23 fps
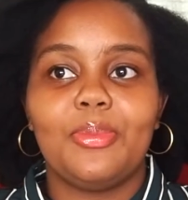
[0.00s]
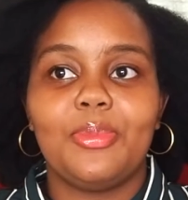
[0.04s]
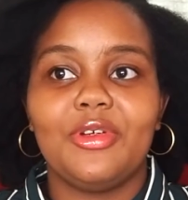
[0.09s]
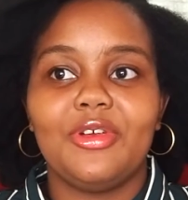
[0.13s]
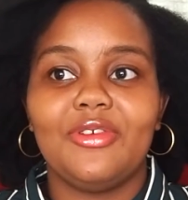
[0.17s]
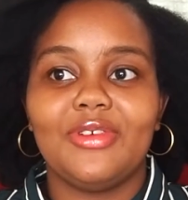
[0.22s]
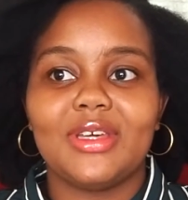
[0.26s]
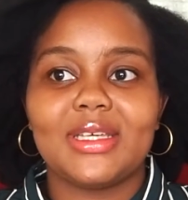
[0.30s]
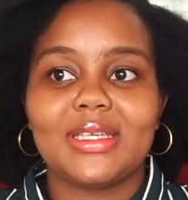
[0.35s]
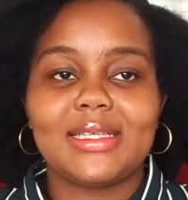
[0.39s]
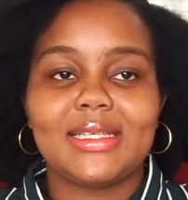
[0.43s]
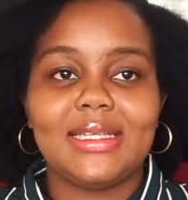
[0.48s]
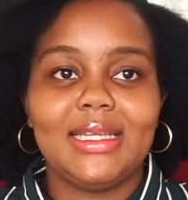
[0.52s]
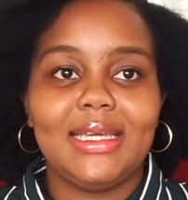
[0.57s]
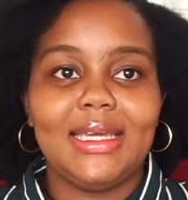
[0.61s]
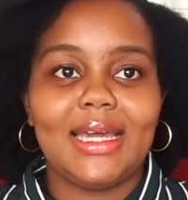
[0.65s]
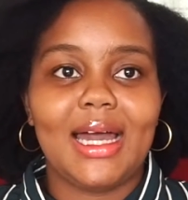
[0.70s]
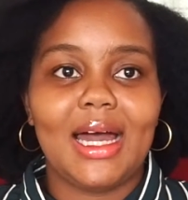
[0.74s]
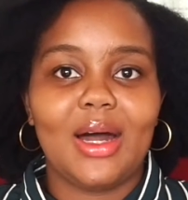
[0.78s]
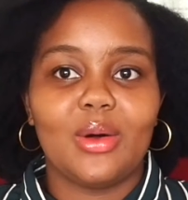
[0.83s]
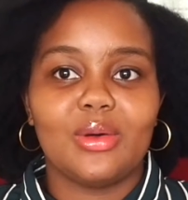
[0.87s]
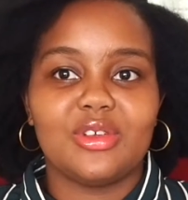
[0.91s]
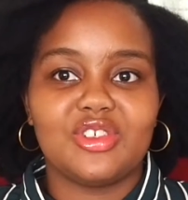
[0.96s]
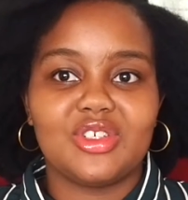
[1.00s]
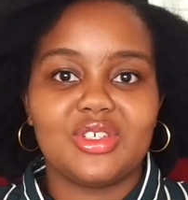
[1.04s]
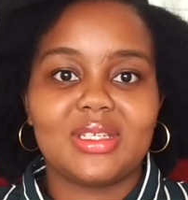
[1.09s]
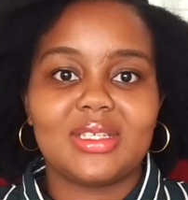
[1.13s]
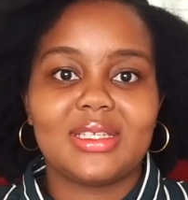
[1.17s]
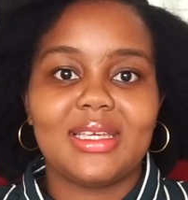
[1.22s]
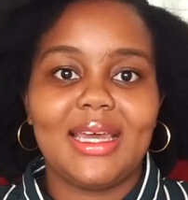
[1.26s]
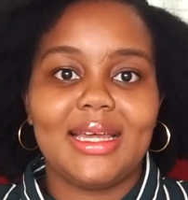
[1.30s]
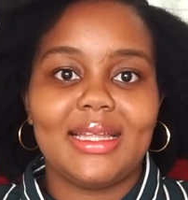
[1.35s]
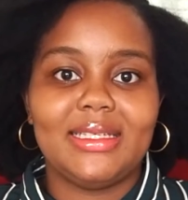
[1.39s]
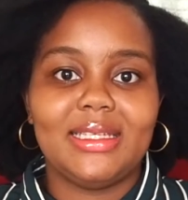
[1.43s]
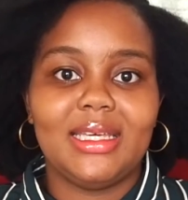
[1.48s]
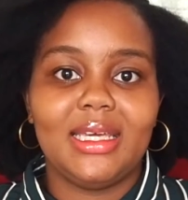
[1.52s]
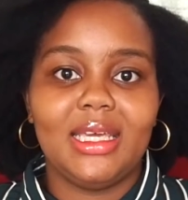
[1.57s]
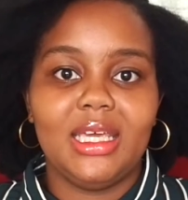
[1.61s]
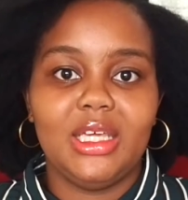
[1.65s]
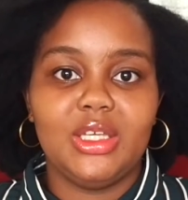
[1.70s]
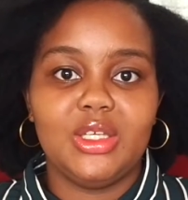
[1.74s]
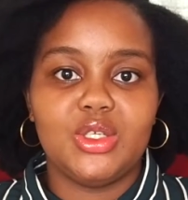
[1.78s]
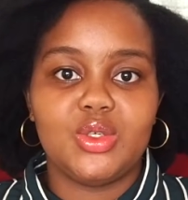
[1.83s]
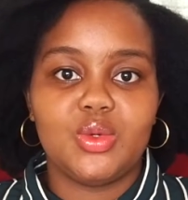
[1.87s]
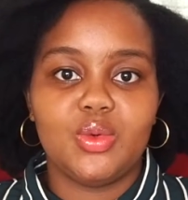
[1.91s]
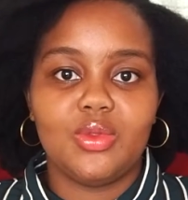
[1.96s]
Previously, I was just getting
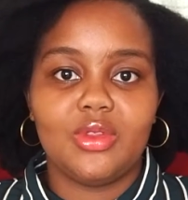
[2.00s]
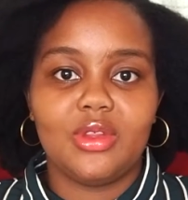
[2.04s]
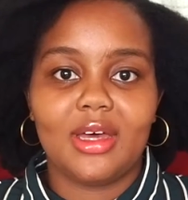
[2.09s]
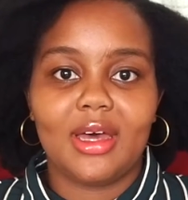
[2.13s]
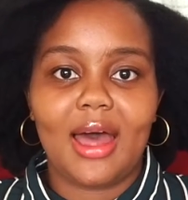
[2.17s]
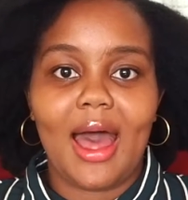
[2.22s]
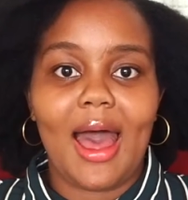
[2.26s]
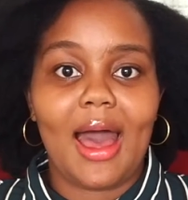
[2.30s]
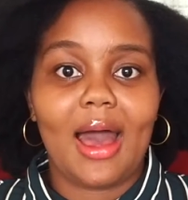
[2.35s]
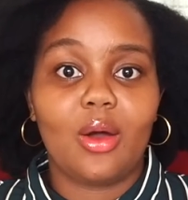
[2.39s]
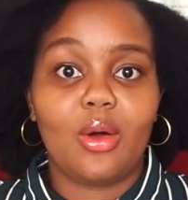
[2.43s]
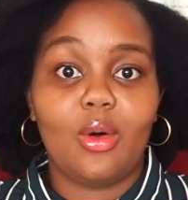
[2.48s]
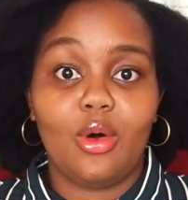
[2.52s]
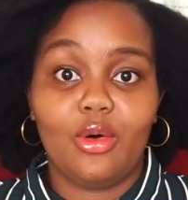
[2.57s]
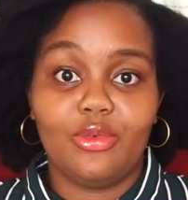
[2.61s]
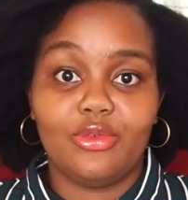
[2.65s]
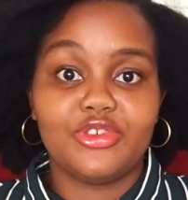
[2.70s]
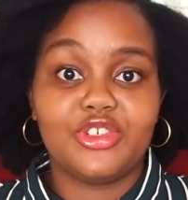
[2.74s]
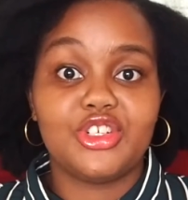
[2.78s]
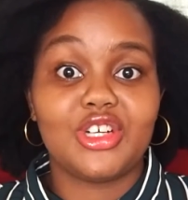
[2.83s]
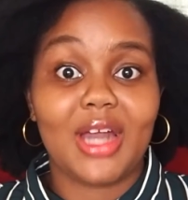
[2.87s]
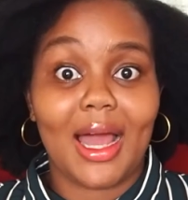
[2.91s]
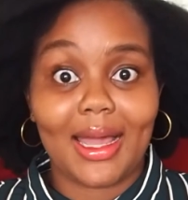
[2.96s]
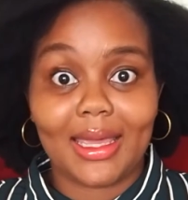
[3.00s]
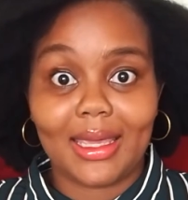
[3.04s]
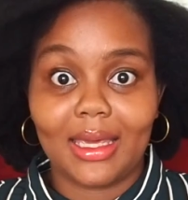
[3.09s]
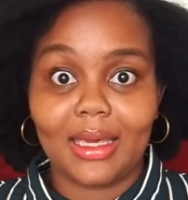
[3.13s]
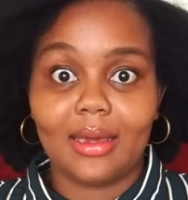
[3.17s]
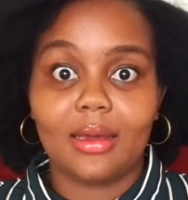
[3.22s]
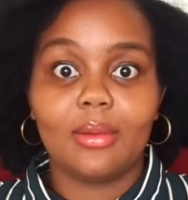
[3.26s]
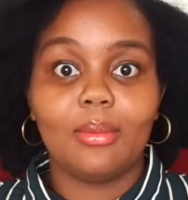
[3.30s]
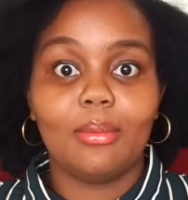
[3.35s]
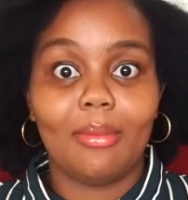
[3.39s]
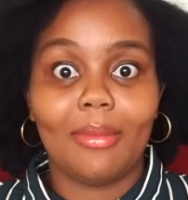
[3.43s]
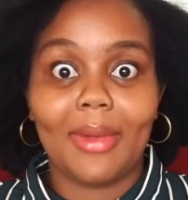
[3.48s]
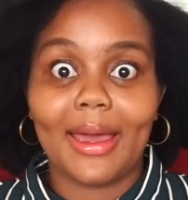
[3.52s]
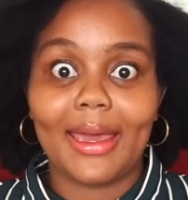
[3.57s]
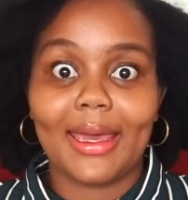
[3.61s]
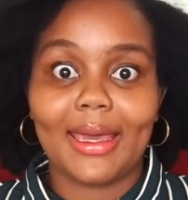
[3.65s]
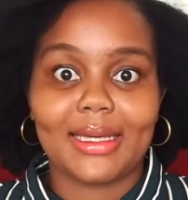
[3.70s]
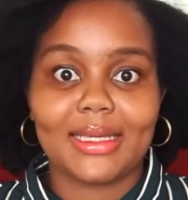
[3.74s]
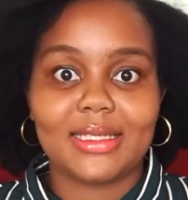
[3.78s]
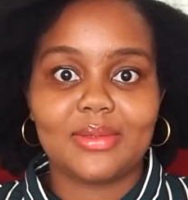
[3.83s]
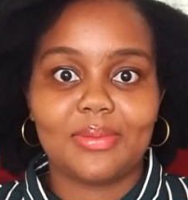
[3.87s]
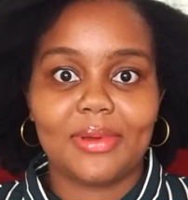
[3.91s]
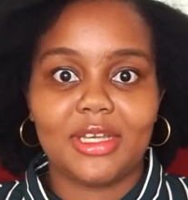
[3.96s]
into the hang of tracking my
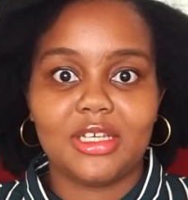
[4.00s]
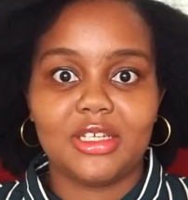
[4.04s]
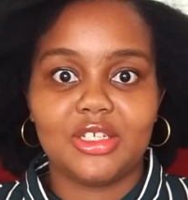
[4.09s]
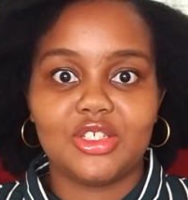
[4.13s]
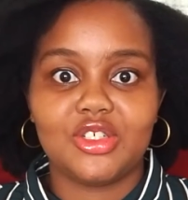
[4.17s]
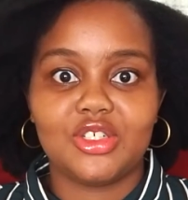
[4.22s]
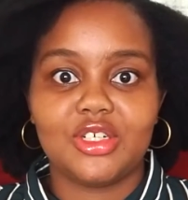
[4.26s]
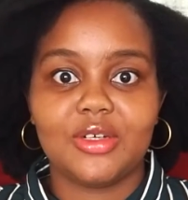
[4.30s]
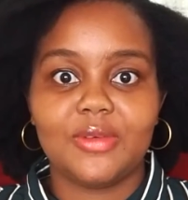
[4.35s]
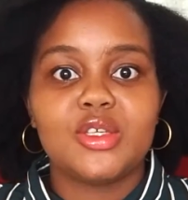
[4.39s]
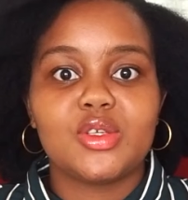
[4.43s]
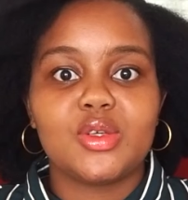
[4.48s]
expenditure.